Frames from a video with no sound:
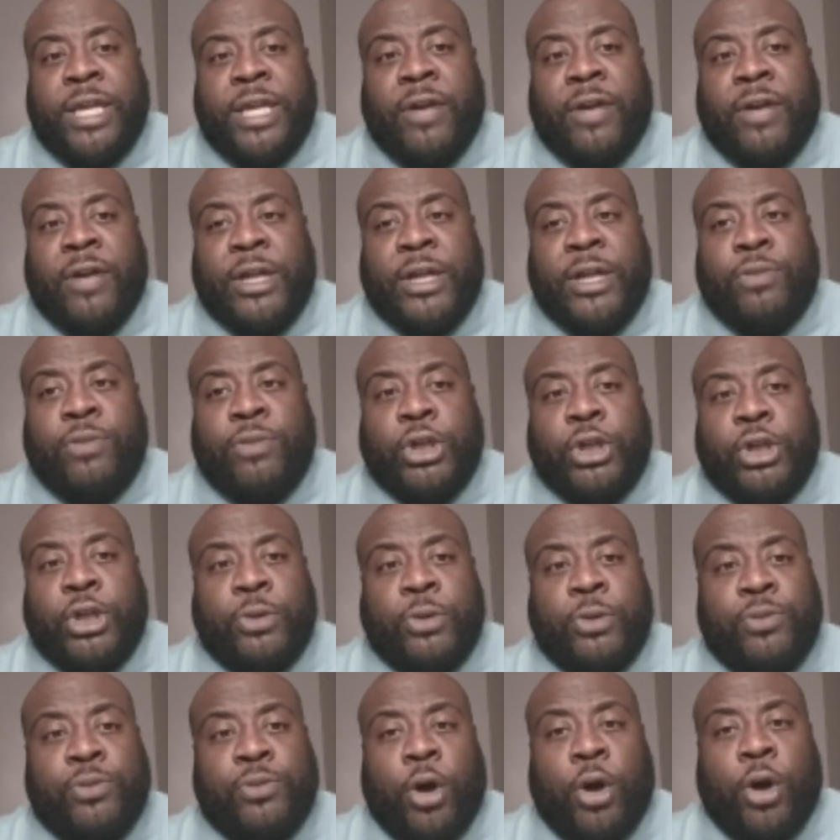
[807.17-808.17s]
rely too much on
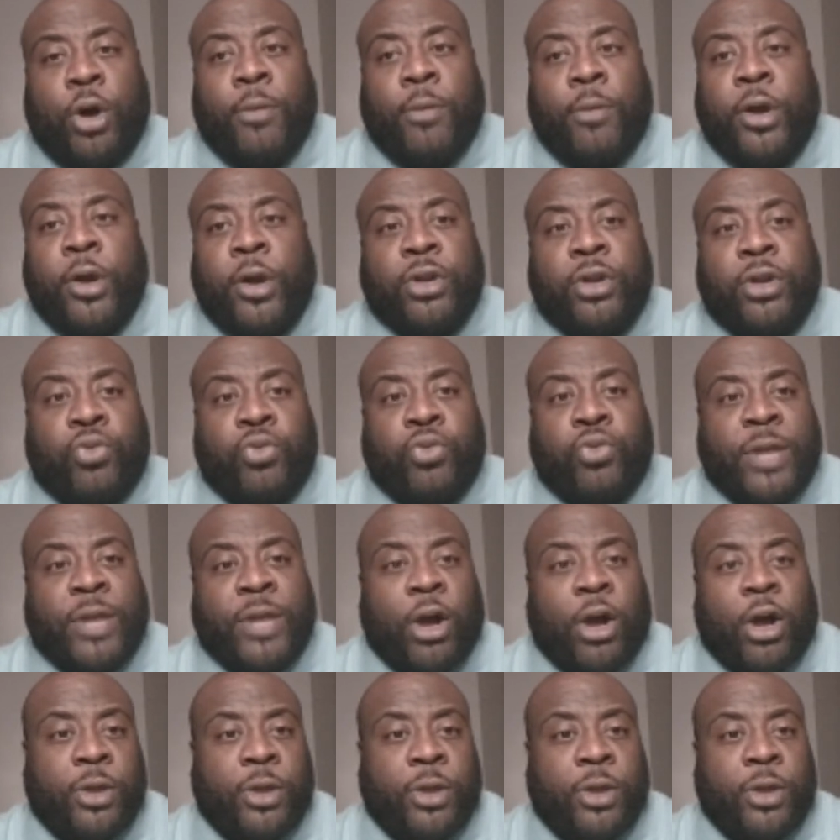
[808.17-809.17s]
Jamal Murray to rely
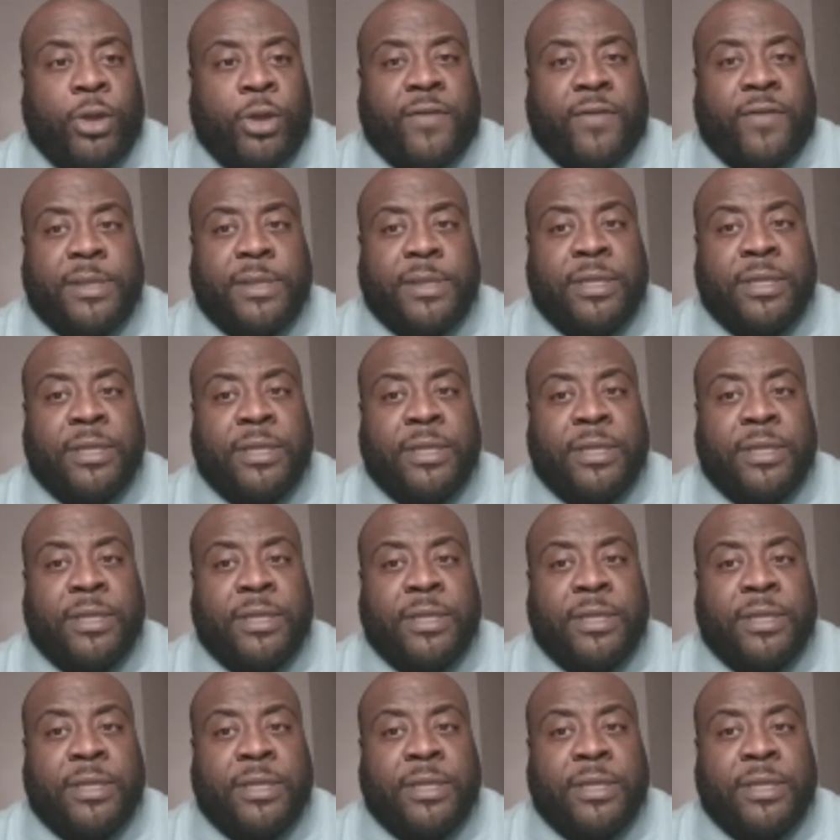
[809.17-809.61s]
on the offense.